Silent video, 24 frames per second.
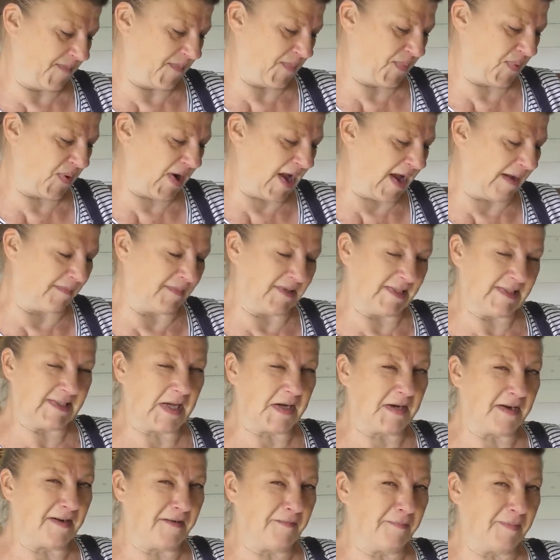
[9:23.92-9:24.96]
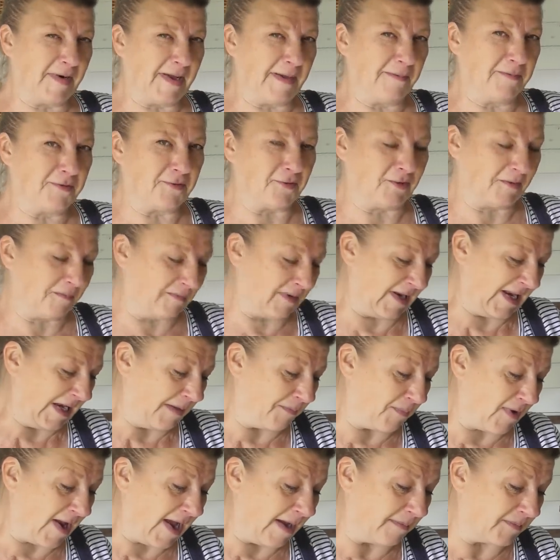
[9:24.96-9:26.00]
prepped. Is it half prepped or completely
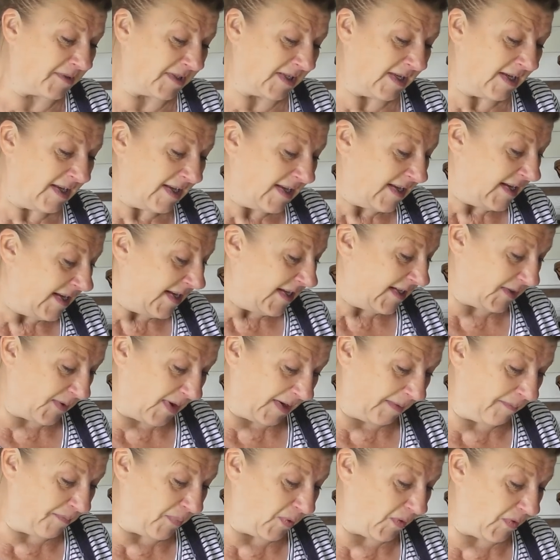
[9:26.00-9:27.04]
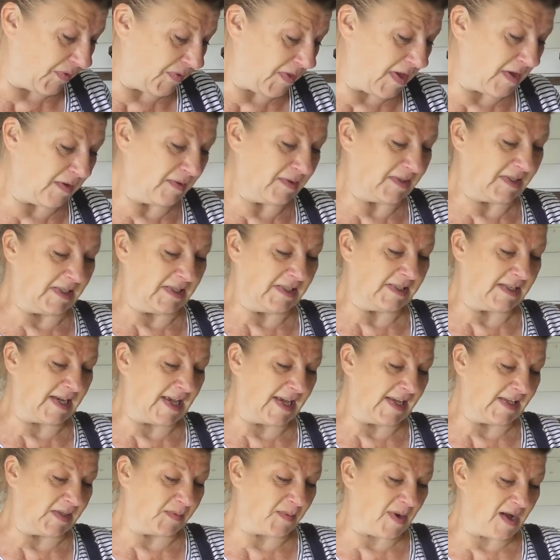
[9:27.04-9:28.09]
prepped? So I can put those in
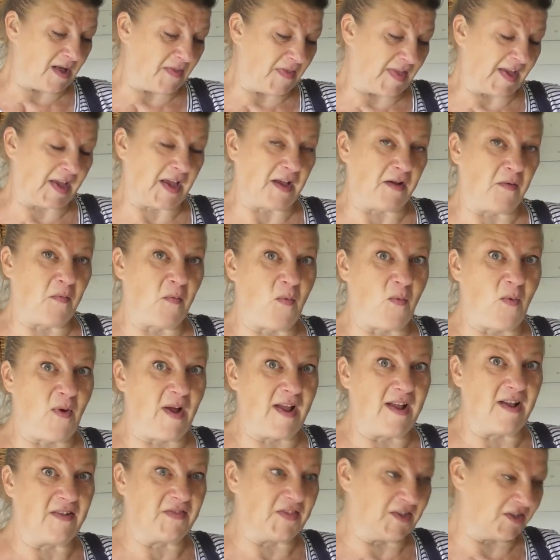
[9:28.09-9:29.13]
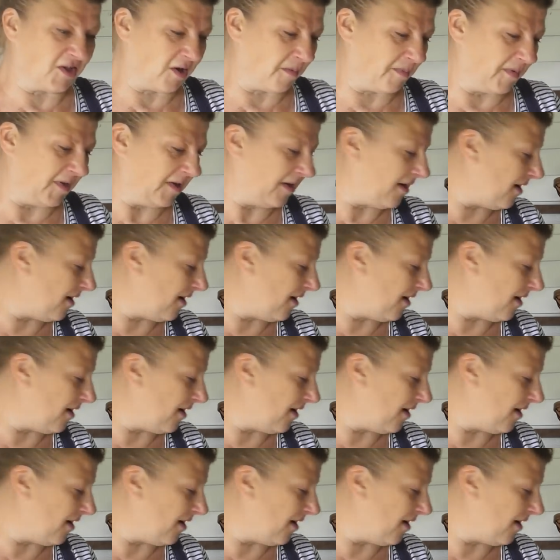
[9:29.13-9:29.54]
today as well. They're going right at the top of the